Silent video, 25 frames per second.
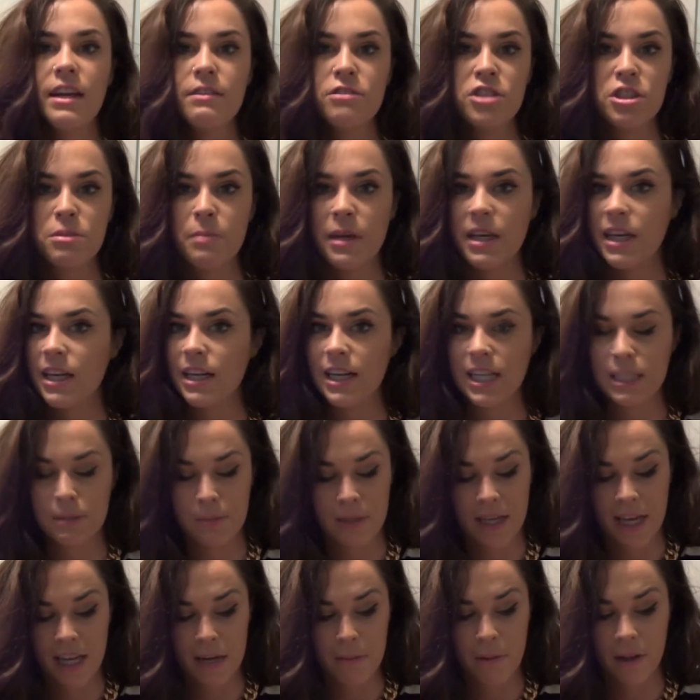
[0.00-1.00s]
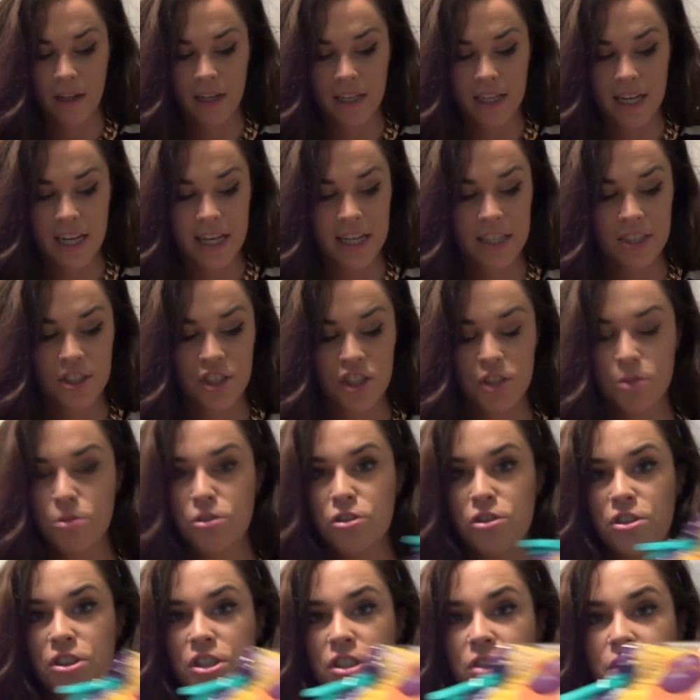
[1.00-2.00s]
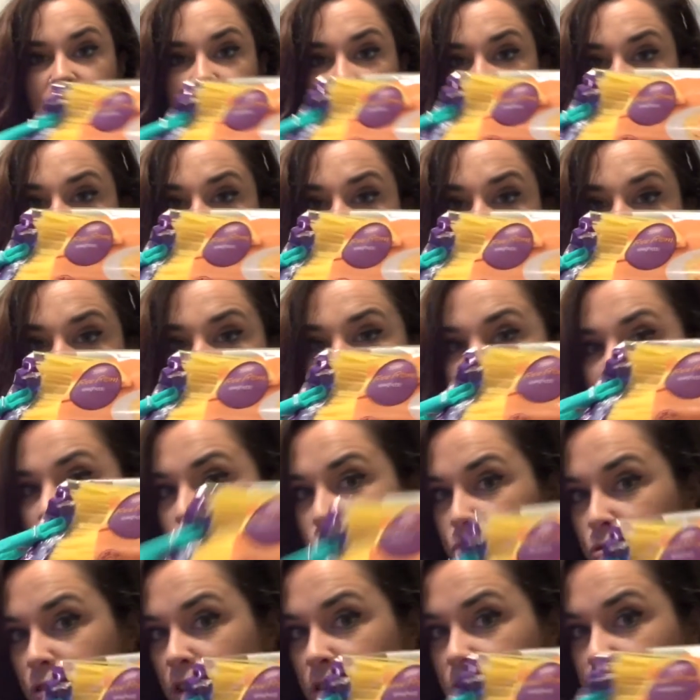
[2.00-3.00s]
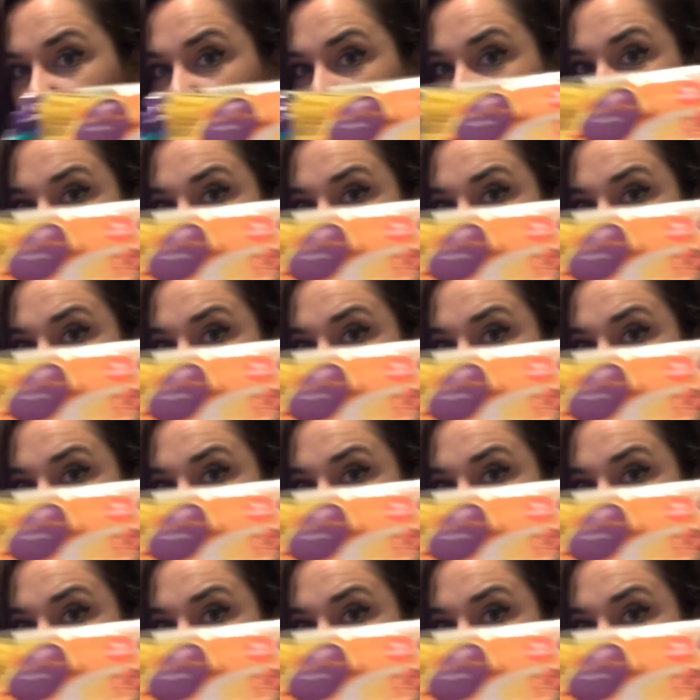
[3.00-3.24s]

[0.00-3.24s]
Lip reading: if she's making like spaghetti bolognese, she'll just use the Tesco Free From